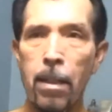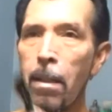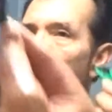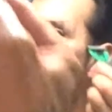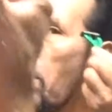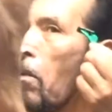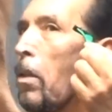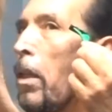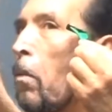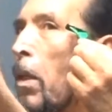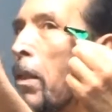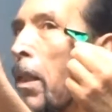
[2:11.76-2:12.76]
it
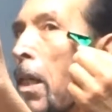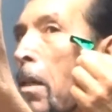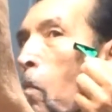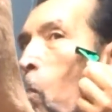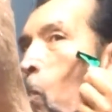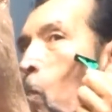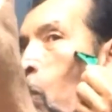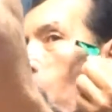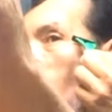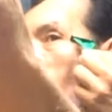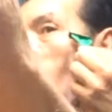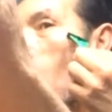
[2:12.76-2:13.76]
slides?
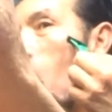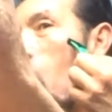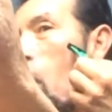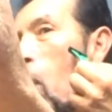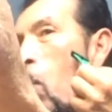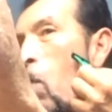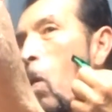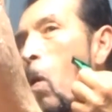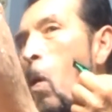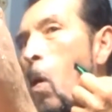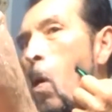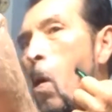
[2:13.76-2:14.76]
It
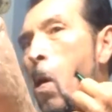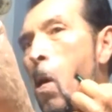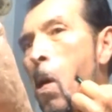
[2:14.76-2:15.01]
slides, right?